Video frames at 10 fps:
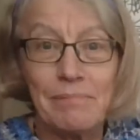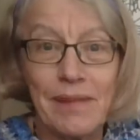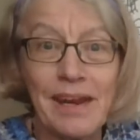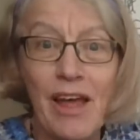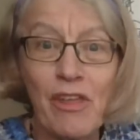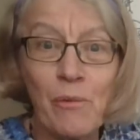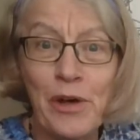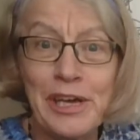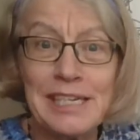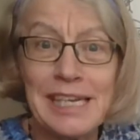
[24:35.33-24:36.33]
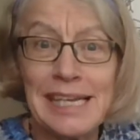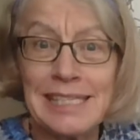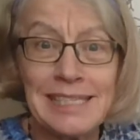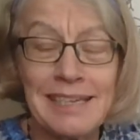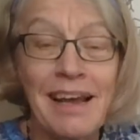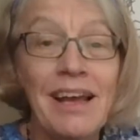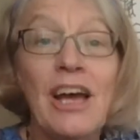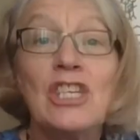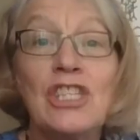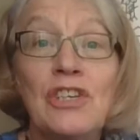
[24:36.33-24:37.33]
Another word is
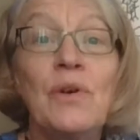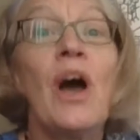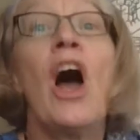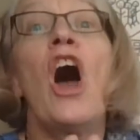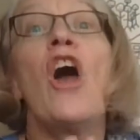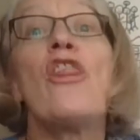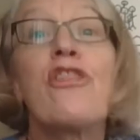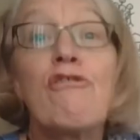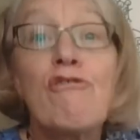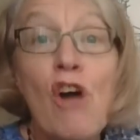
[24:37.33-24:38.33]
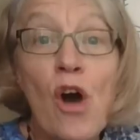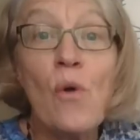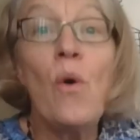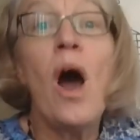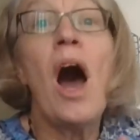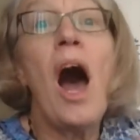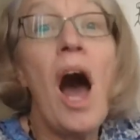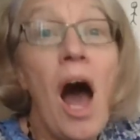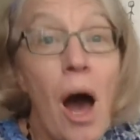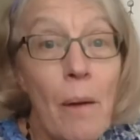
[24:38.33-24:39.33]
to throw
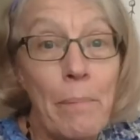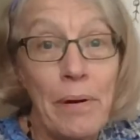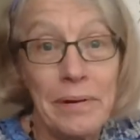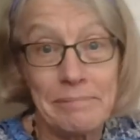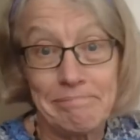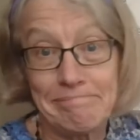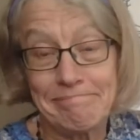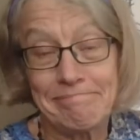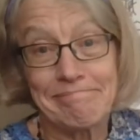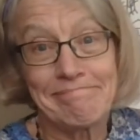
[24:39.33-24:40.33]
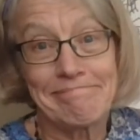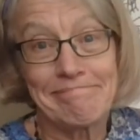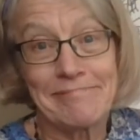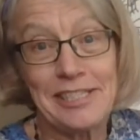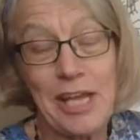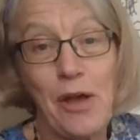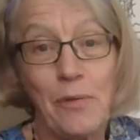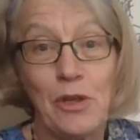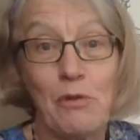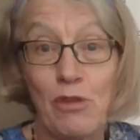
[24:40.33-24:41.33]
up. So
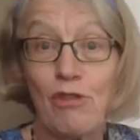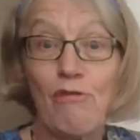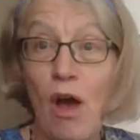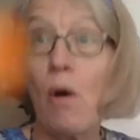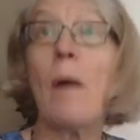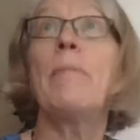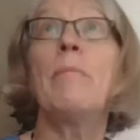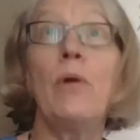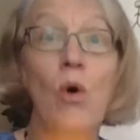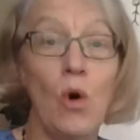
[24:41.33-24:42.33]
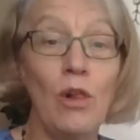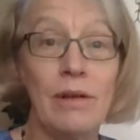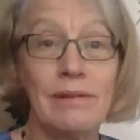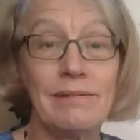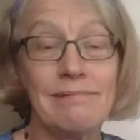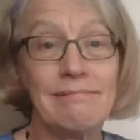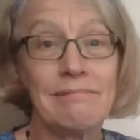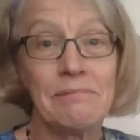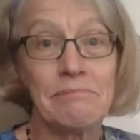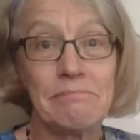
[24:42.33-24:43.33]
you throw up a ball,
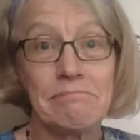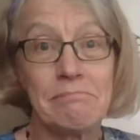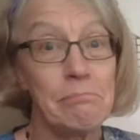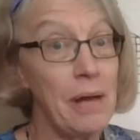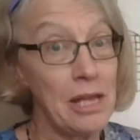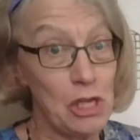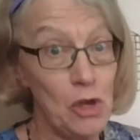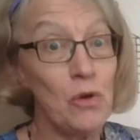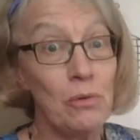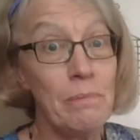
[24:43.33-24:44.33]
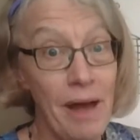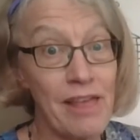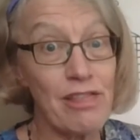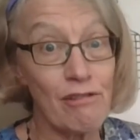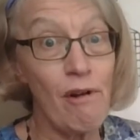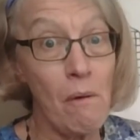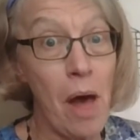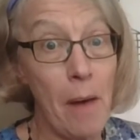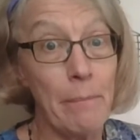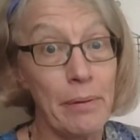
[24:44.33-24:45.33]
but you might throw
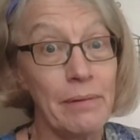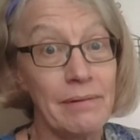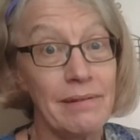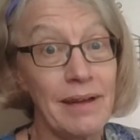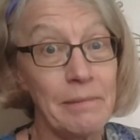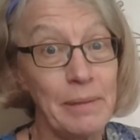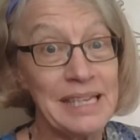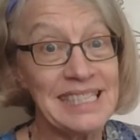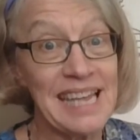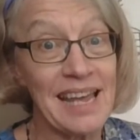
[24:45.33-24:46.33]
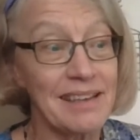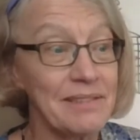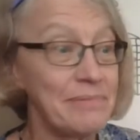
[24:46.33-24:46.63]
up and be sick.